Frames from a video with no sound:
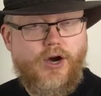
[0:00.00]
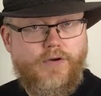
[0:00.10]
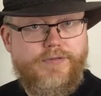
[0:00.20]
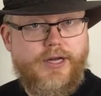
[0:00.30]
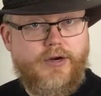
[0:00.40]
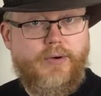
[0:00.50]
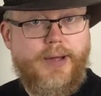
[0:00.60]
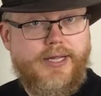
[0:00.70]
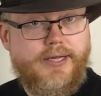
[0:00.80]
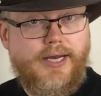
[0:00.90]
of the
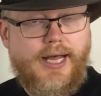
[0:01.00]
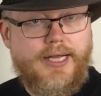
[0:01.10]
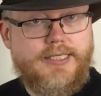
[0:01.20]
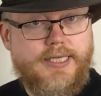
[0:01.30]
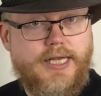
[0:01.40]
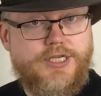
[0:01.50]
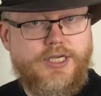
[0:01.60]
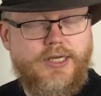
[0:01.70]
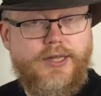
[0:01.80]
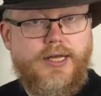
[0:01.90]

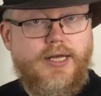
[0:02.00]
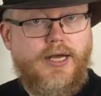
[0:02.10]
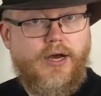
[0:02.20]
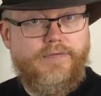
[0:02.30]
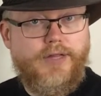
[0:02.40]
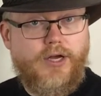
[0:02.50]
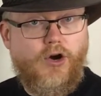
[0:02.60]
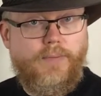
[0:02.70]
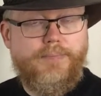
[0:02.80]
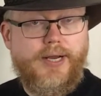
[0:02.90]
grammaticalisation of the
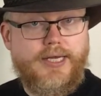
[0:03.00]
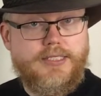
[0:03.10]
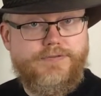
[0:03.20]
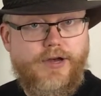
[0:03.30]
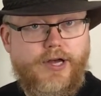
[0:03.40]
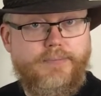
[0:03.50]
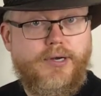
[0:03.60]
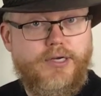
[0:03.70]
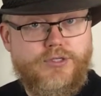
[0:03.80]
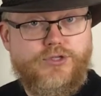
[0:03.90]
complex verb
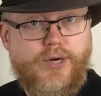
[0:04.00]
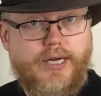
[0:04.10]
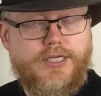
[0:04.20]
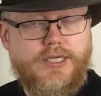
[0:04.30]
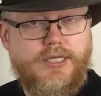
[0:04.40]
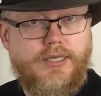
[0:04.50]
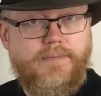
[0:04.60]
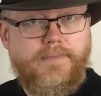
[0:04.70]
construction.